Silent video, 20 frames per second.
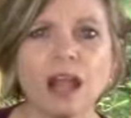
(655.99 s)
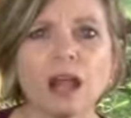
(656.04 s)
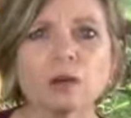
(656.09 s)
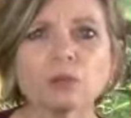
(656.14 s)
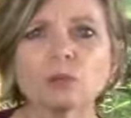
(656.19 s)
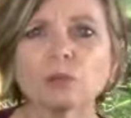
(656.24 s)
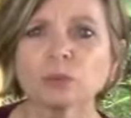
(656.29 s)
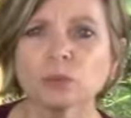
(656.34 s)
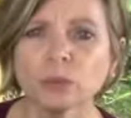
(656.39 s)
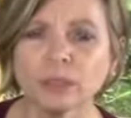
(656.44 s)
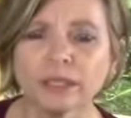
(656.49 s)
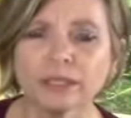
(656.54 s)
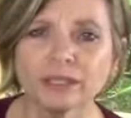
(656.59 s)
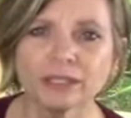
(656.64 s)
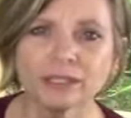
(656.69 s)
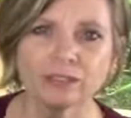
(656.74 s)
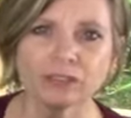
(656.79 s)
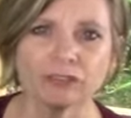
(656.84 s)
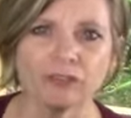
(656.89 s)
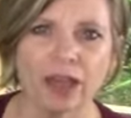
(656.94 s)
a
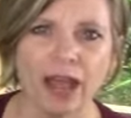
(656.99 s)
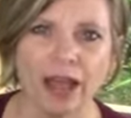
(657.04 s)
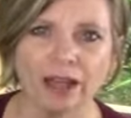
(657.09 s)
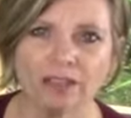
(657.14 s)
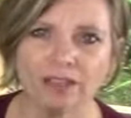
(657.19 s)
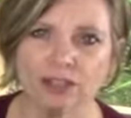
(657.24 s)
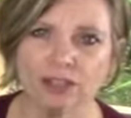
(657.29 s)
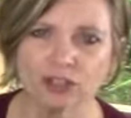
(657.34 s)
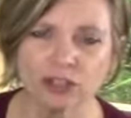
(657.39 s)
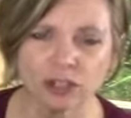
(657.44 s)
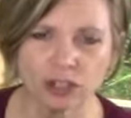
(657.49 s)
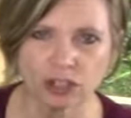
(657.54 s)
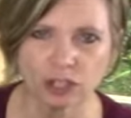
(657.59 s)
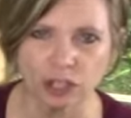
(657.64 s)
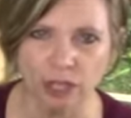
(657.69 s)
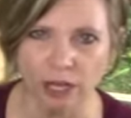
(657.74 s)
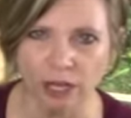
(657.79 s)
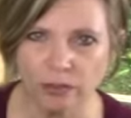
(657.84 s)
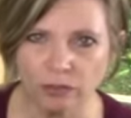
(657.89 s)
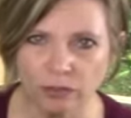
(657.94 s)
really fast
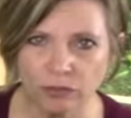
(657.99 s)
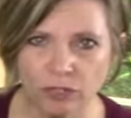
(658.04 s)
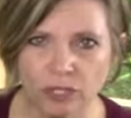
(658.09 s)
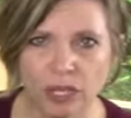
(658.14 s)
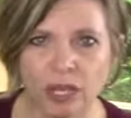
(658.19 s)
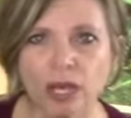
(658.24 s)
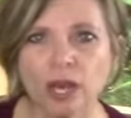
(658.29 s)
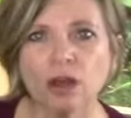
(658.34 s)
shift